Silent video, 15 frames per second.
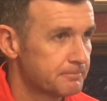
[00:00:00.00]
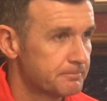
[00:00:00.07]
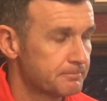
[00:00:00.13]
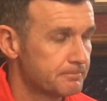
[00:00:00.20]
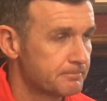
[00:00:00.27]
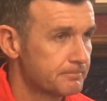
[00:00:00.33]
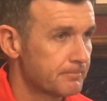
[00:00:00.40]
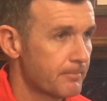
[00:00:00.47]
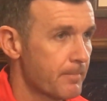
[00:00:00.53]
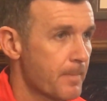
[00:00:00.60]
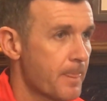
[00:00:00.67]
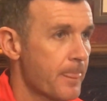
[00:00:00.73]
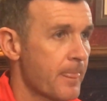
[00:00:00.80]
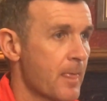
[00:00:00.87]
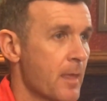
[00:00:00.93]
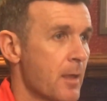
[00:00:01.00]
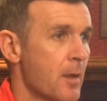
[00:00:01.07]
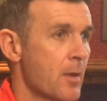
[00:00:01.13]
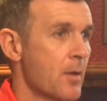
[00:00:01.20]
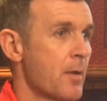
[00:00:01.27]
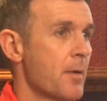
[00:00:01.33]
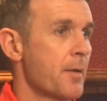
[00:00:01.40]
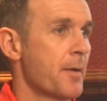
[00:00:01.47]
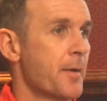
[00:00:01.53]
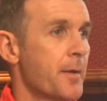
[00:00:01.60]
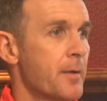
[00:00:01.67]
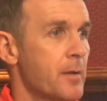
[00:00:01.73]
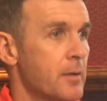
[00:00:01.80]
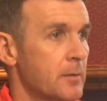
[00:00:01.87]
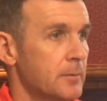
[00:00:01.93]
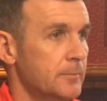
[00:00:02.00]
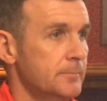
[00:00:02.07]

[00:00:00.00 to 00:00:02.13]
Lewis said the players were embarrassed